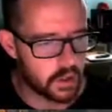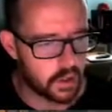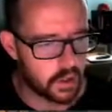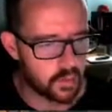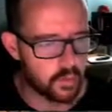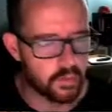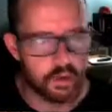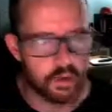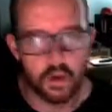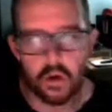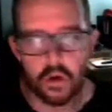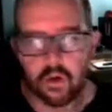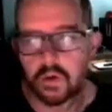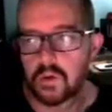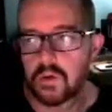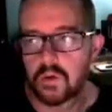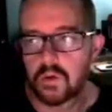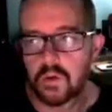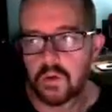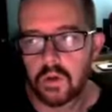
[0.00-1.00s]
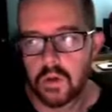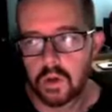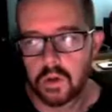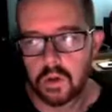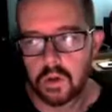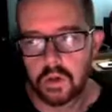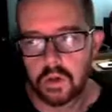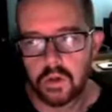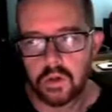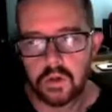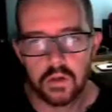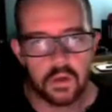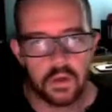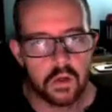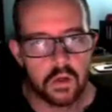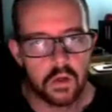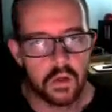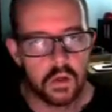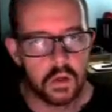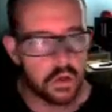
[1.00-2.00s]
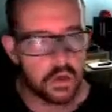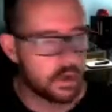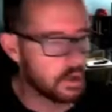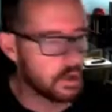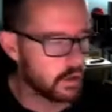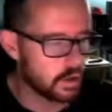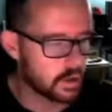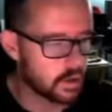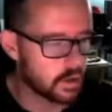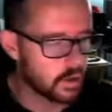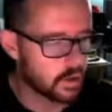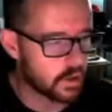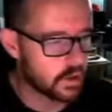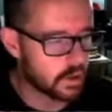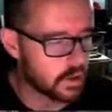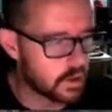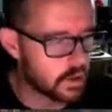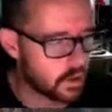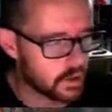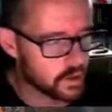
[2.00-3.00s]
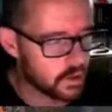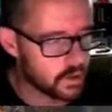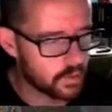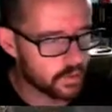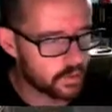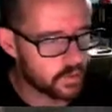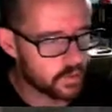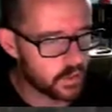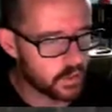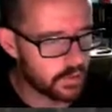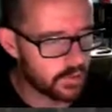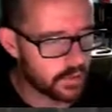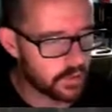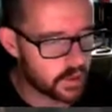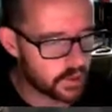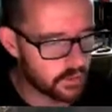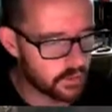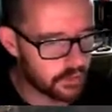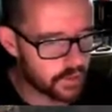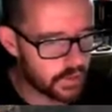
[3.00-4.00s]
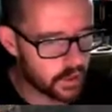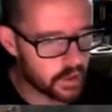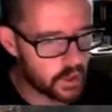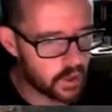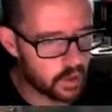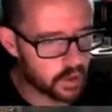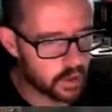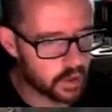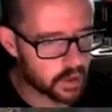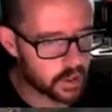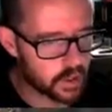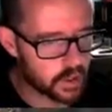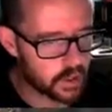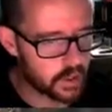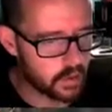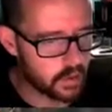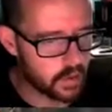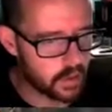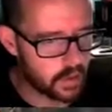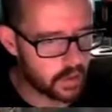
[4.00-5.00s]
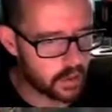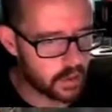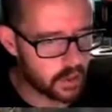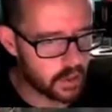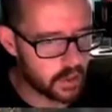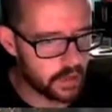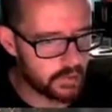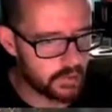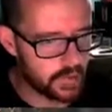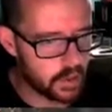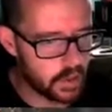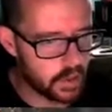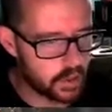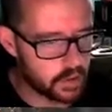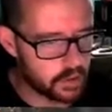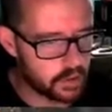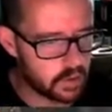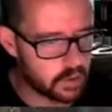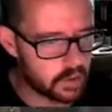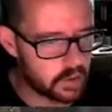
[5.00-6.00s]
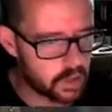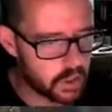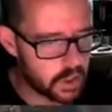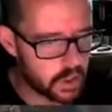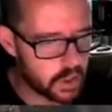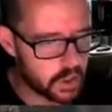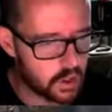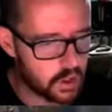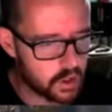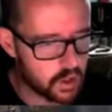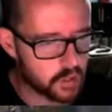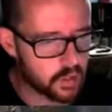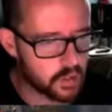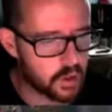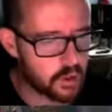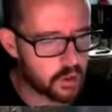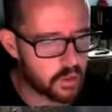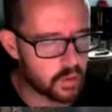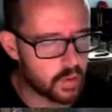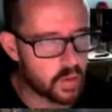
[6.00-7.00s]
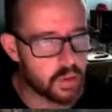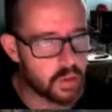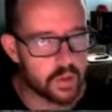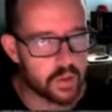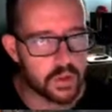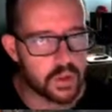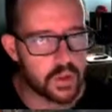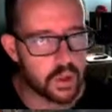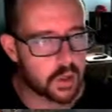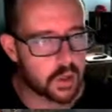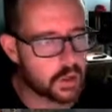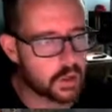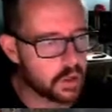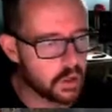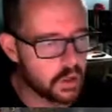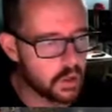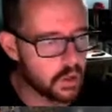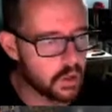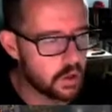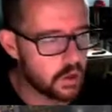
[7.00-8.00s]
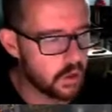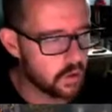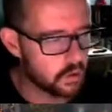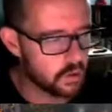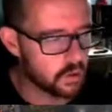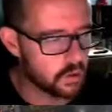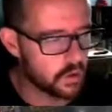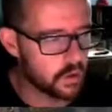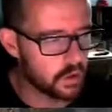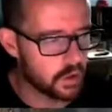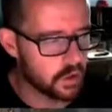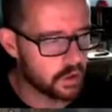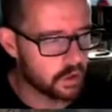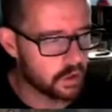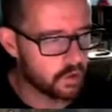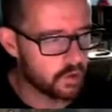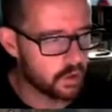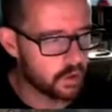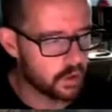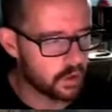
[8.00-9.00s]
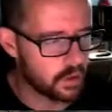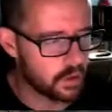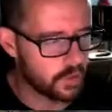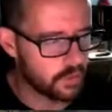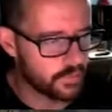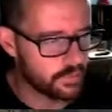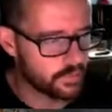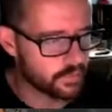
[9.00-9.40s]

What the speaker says: applaud you, and that's awesome if you can figure out ways to get around it. Every character usually meter burn roll is like really good, but